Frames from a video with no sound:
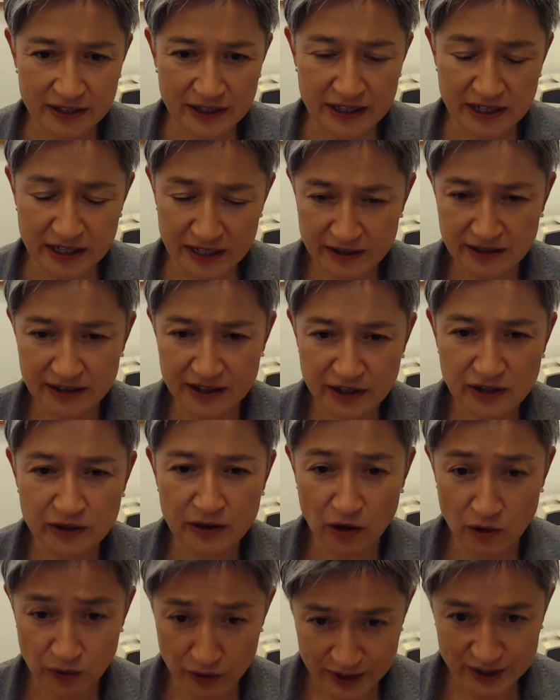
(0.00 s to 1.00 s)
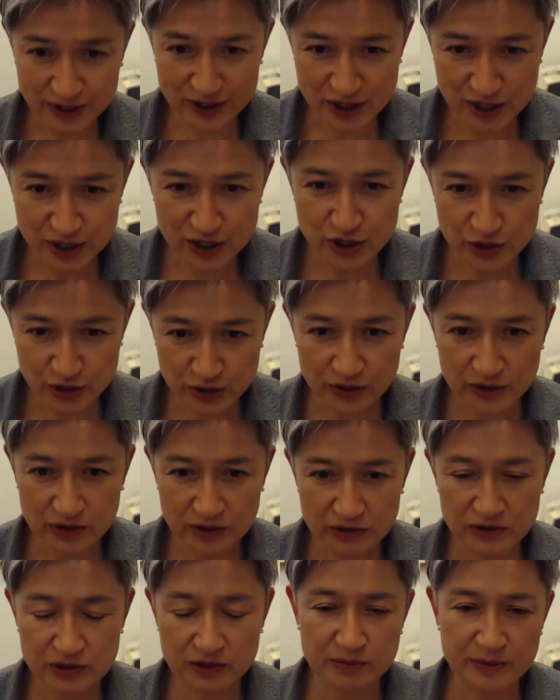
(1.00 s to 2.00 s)
and I think on this
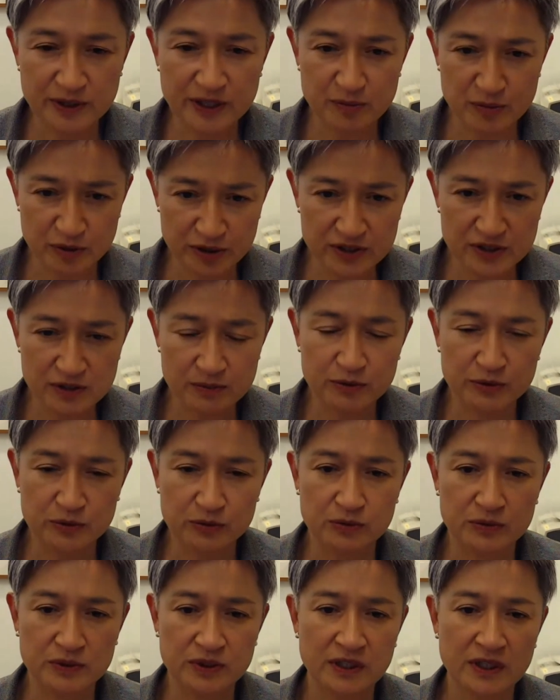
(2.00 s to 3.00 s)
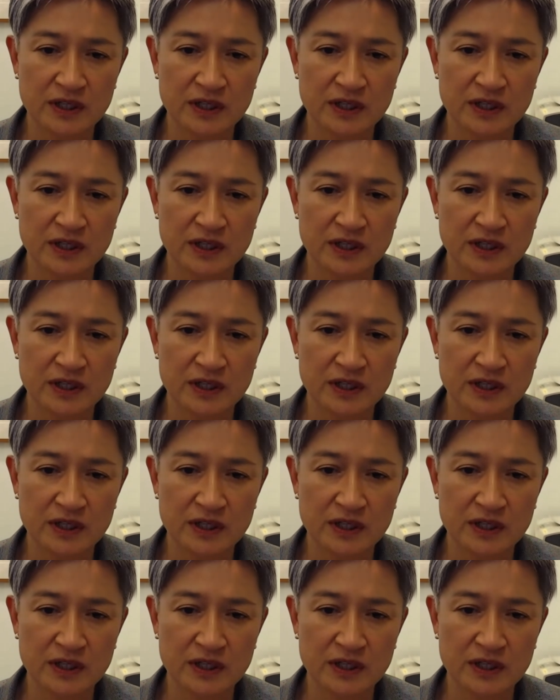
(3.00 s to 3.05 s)
issue to be principled,